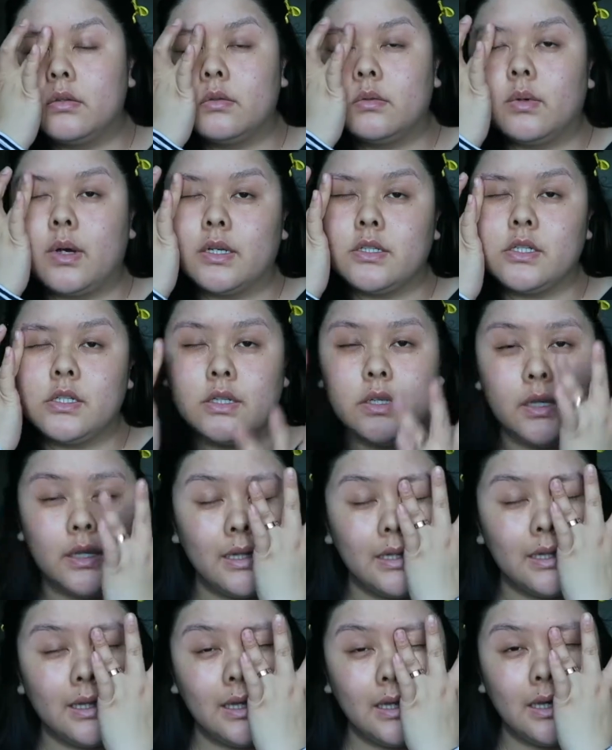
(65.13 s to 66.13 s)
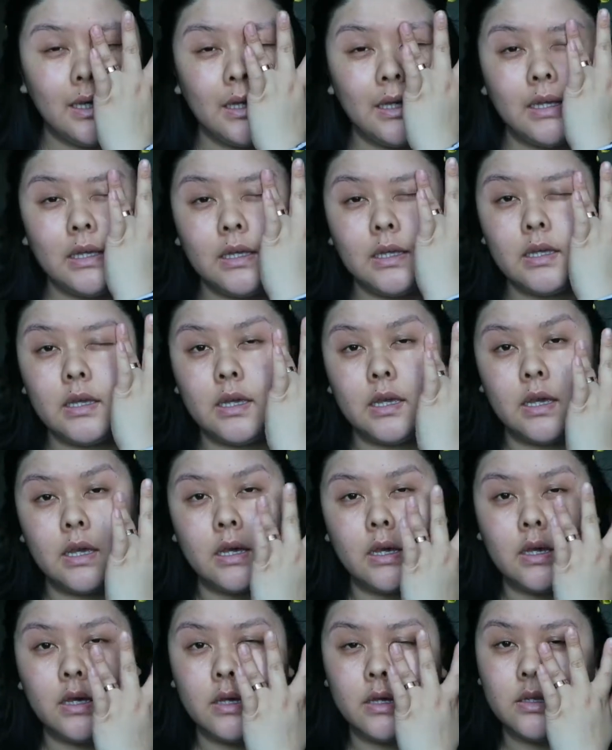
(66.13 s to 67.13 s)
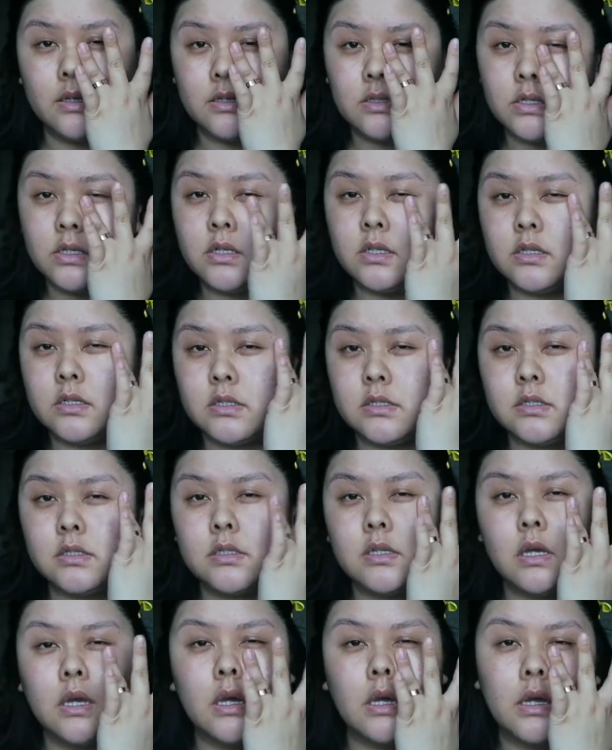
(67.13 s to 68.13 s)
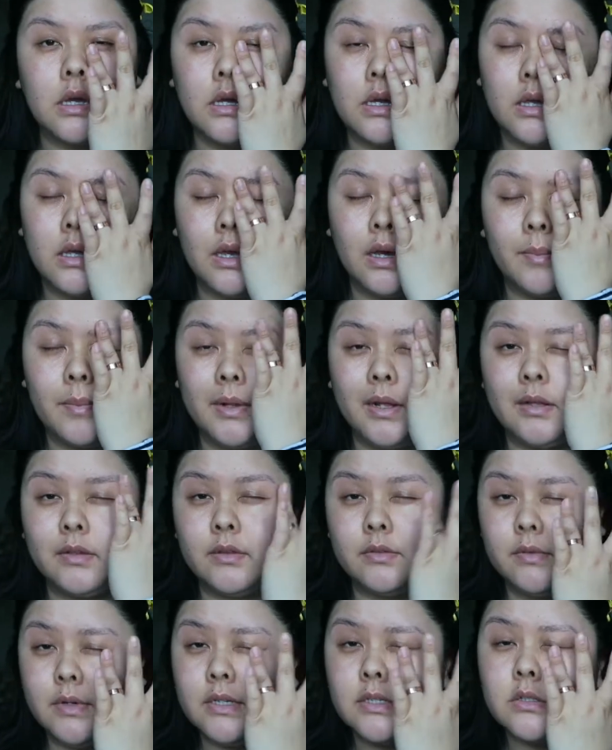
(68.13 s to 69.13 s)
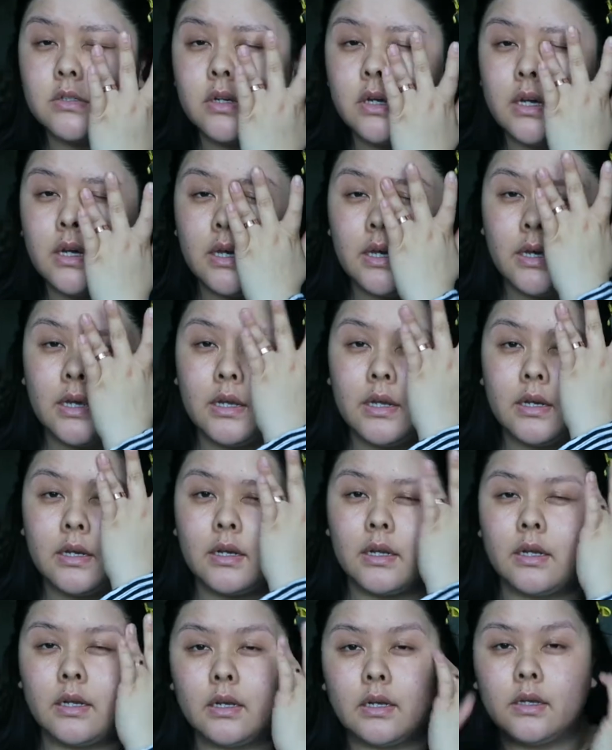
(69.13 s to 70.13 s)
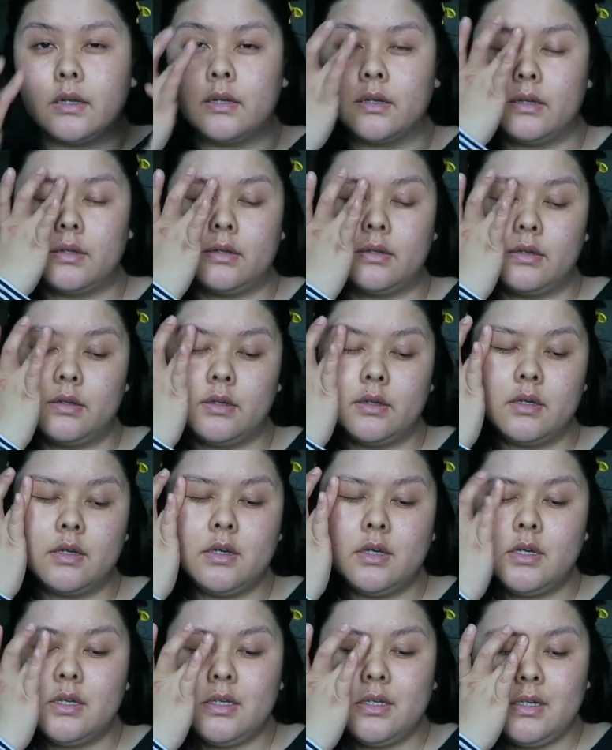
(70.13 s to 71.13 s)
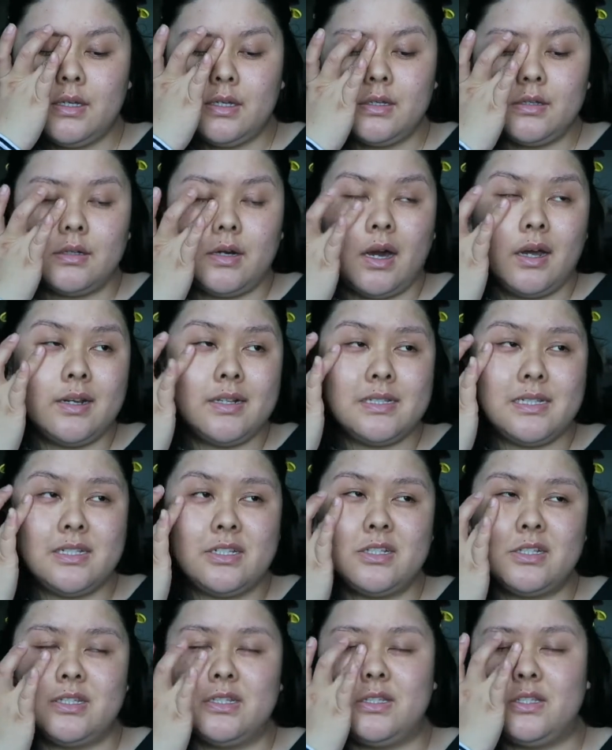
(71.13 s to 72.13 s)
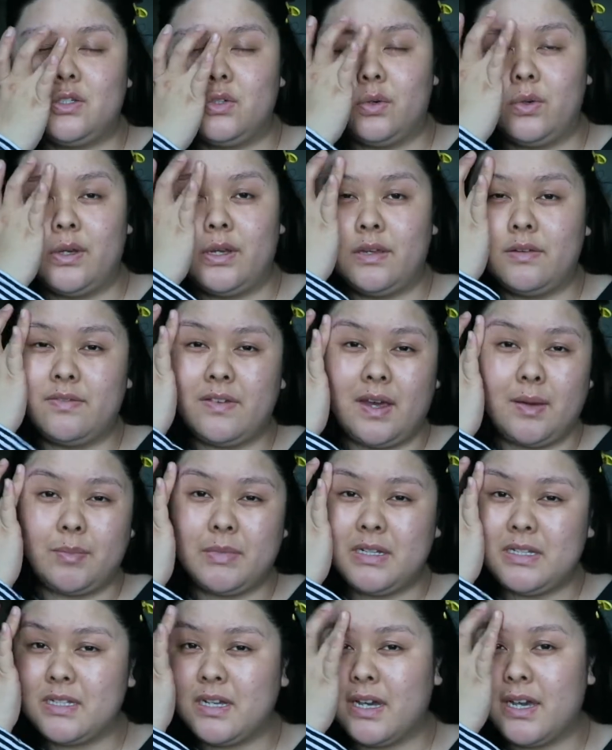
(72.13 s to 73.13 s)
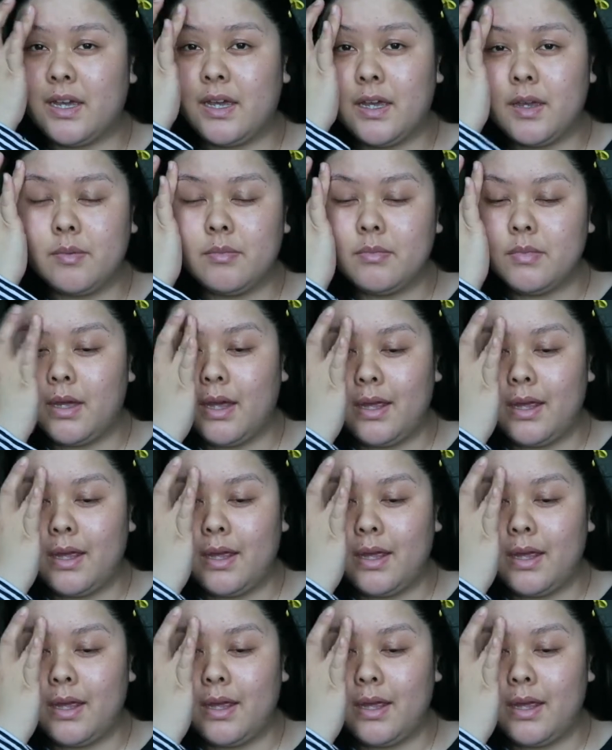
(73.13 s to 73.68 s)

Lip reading: watching Illy and just helping out at the restaurant and honestly just enjoying family time.